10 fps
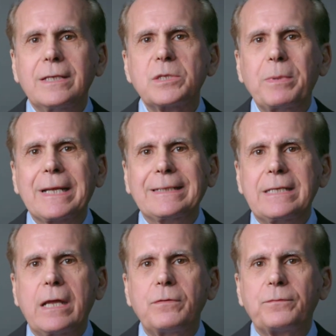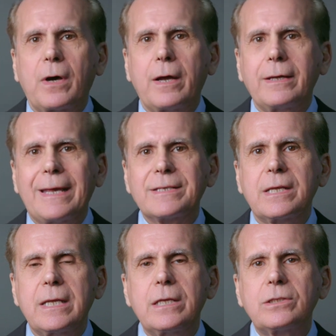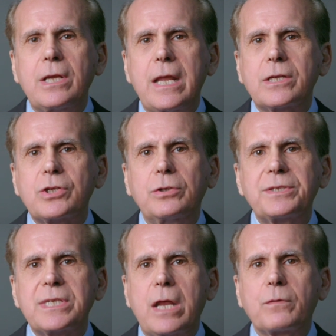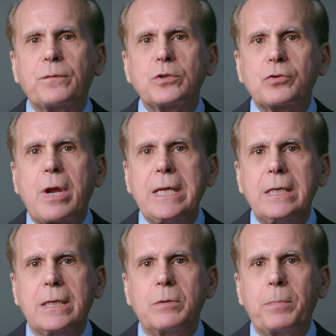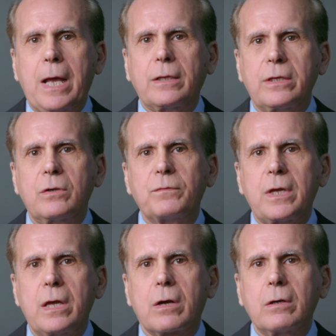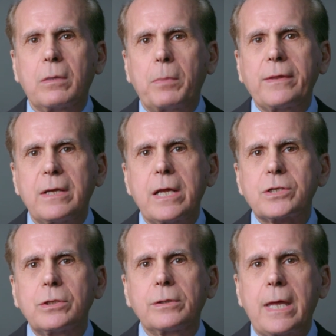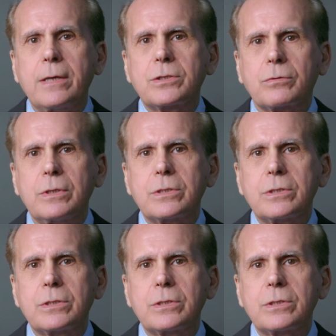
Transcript: it has been identified as an international center for training in palliative care by the National Cancer